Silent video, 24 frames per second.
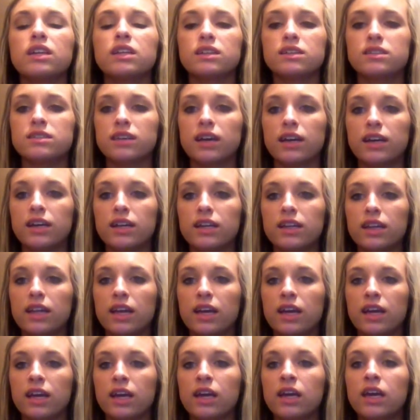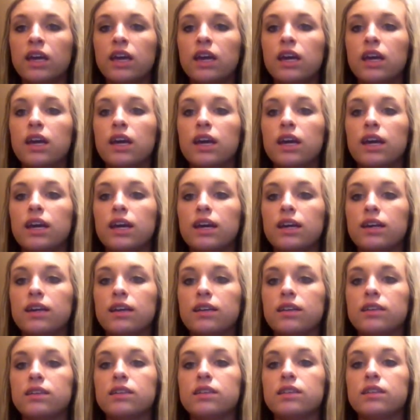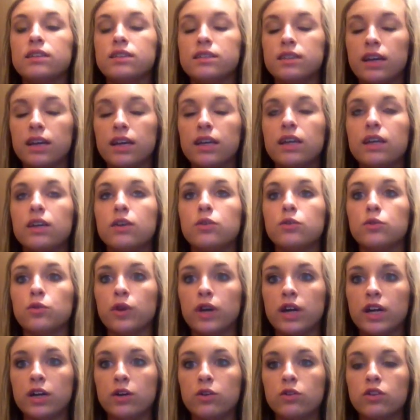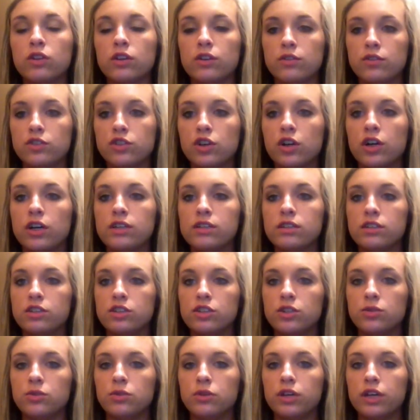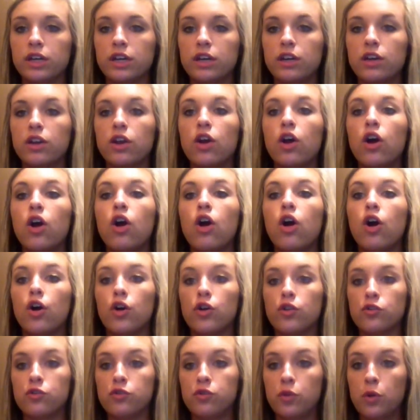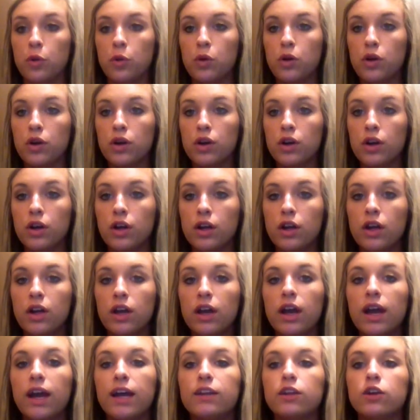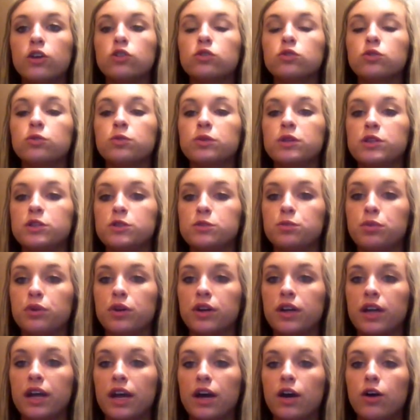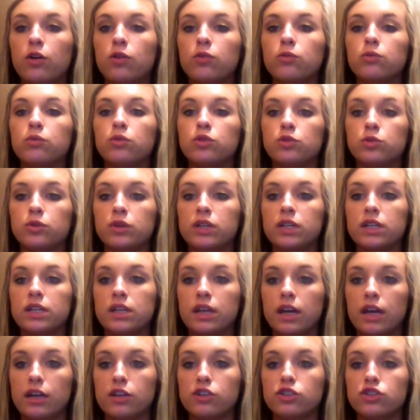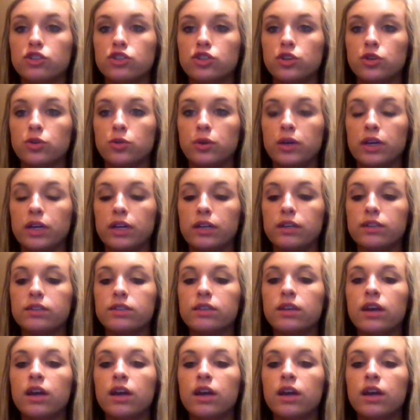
the second thing is the second round of shots that you will get are 4, and those will be spread out between the next 2 weeks.